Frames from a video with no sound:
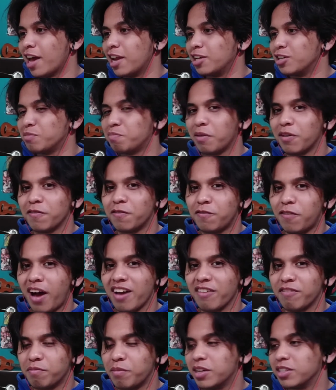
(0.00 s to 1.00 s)
and it's been
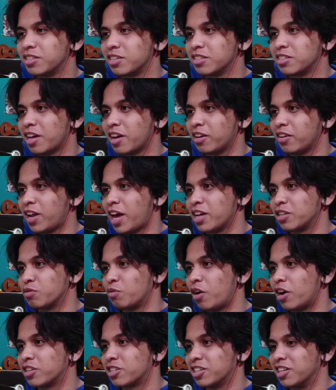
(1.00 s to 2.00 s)
5 months since I last
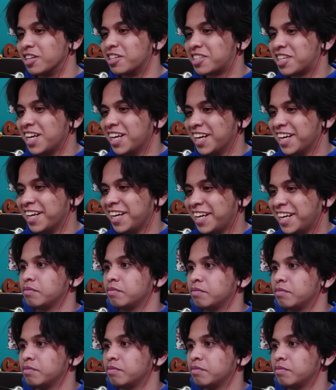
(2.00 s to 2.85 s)
watched this.